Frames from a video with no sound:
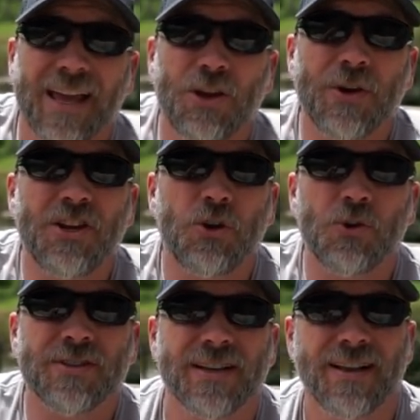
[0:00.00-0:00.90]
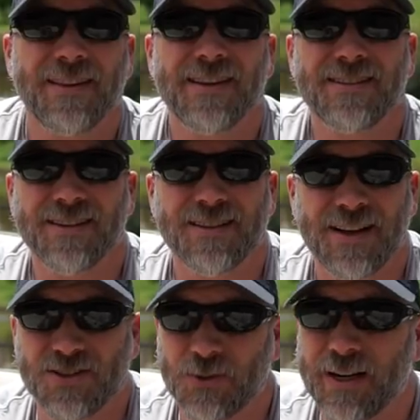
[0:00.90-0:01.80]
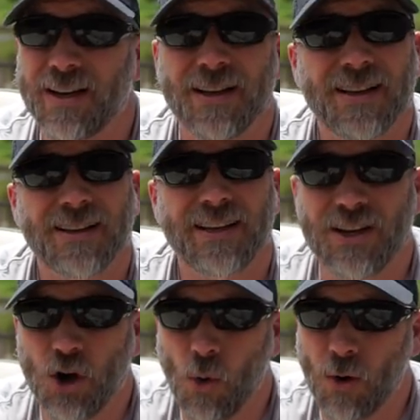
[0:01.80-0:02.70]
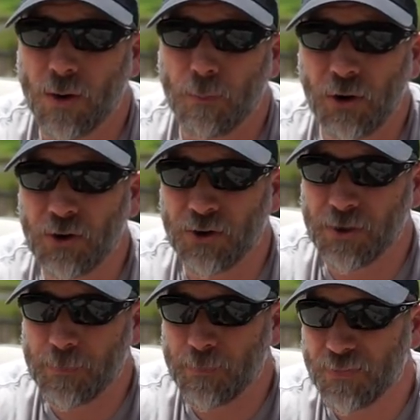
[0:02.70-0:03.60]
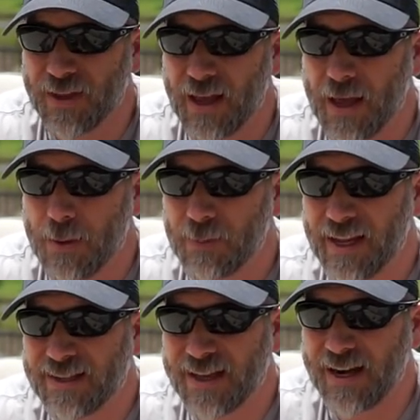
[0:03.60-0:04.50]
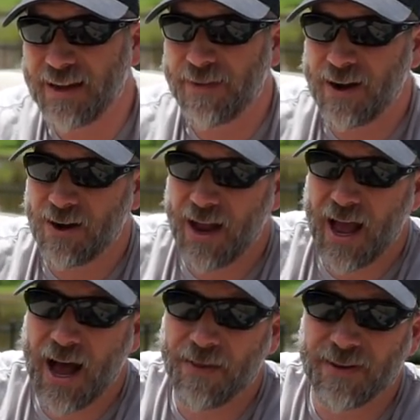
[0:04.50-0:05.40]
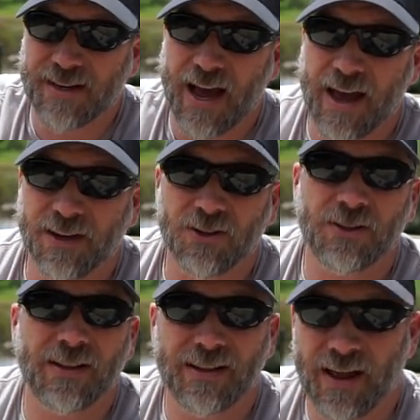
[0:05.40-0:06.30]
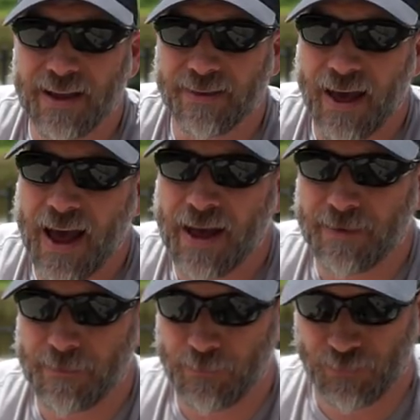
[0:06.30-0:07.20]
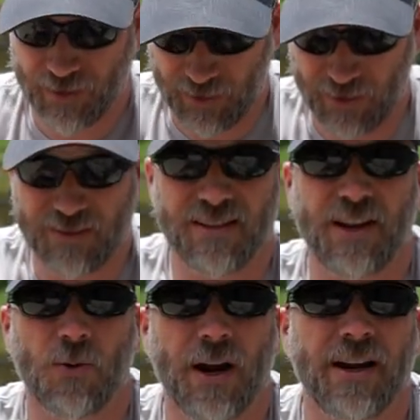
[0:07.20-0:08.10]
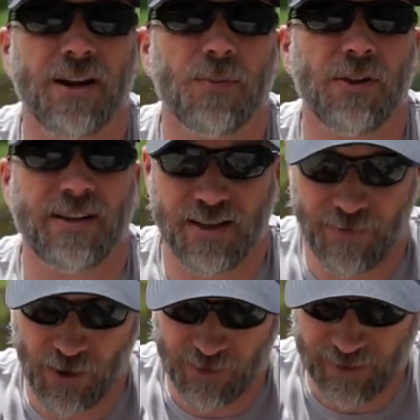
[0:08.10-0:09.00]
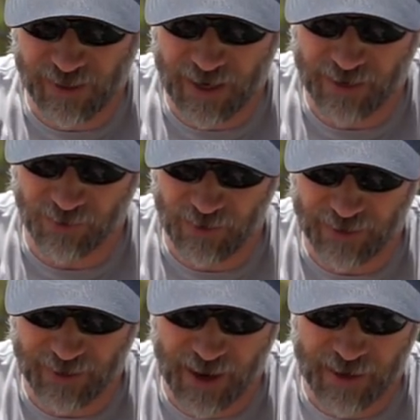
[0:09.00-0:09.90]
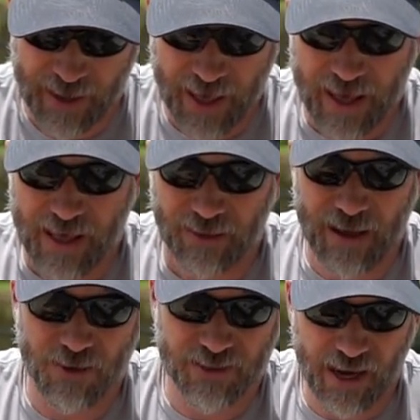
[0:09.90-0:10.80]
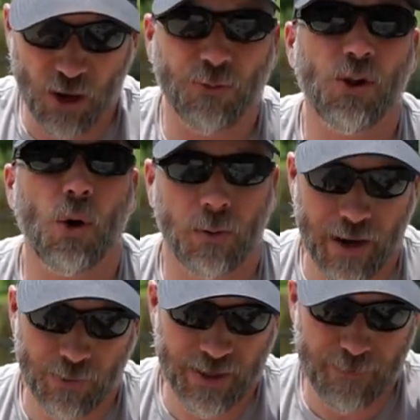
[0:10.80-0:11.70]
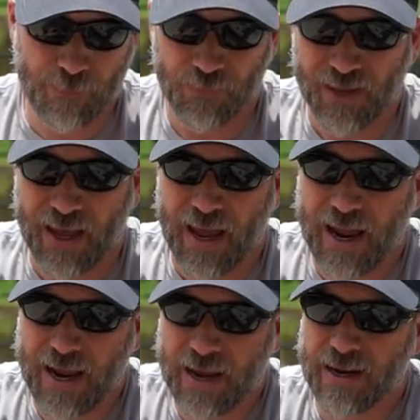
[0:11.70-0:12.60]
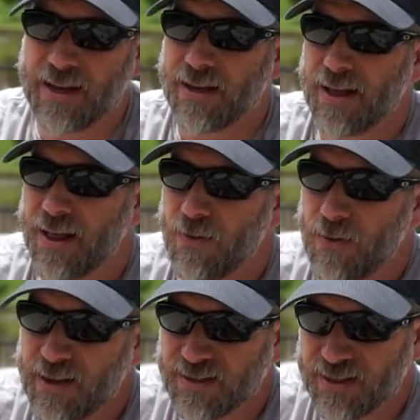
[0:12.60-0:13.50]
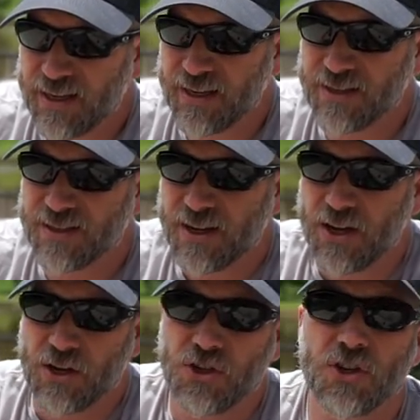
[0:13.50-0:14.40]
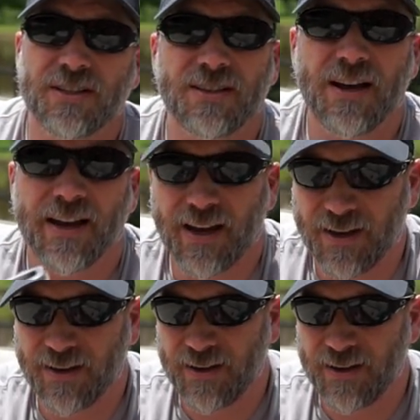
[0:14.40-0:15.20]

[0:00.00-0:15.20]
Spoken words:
you can use this accessory, the core burner, place that in there on the diagonal like that. You can see it right here. Place it in there at the diagonal like that. Allows airflow around it. And this is just like